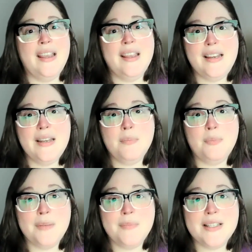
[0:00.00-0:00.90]
And he
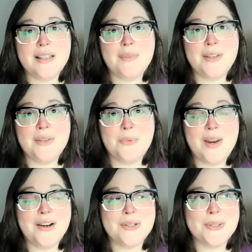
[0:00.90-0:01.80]
didn't bring me something to
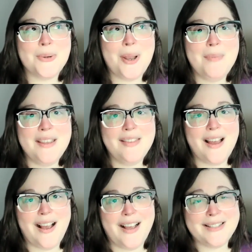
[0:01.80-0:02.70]
wear. So I'm in the